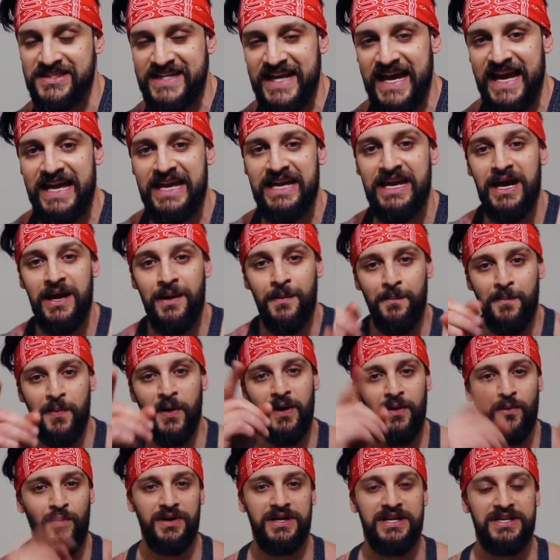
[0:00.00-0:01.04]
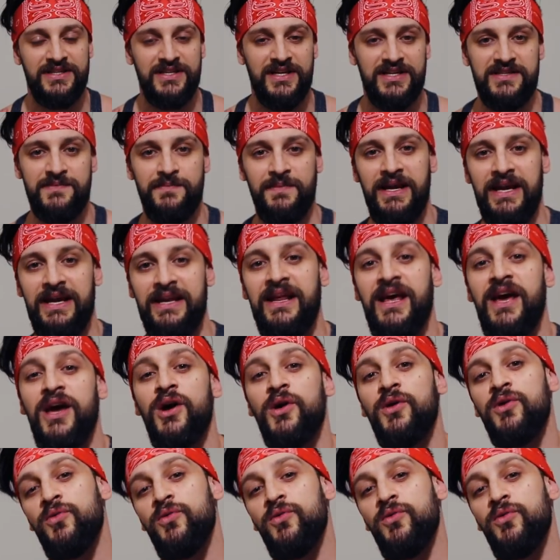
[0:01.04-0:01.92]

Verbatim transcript: day, but what it does mean,